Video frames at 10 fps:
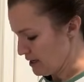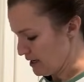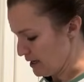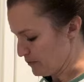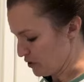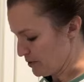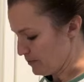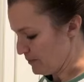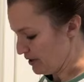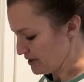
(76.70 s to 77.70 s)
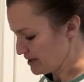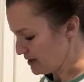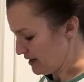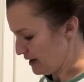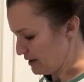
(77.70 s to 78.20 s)
and I'm going to melt
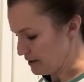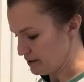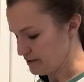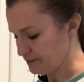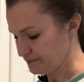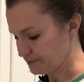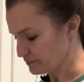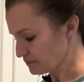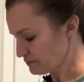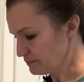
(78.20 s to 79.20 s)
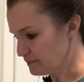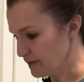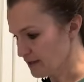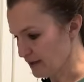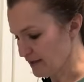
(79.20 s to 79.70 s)
that
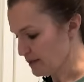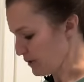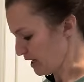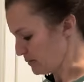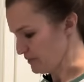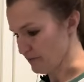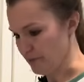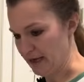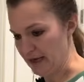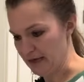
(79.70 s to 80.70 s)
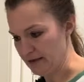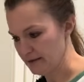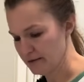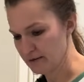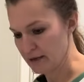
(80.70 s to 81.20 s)
in the bottom of a pan.
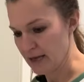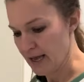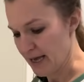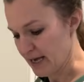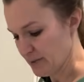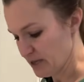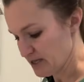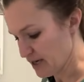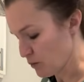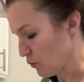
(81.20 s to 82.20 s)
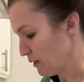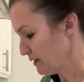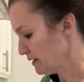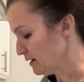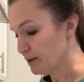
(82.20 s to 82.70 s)
And I'm going to take
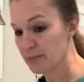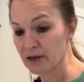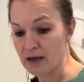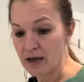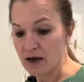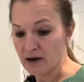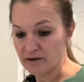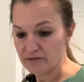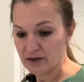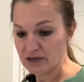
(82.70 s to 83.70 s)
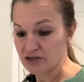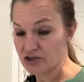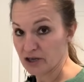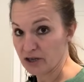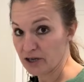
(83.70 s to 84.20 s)
1 cup of
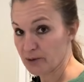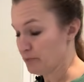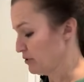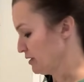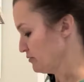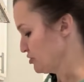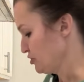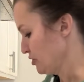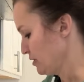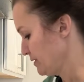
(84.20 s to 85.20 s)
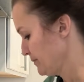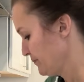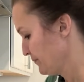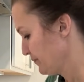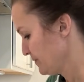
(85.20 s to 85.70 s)
dark brown sugar.
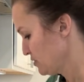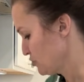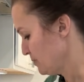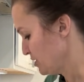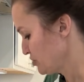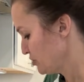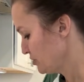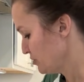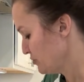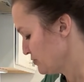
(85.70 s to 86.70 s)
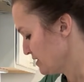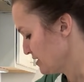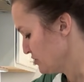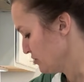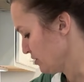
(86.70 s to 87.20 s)
So make sure you're
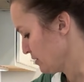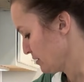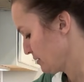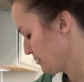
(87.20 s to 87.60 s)
using dark.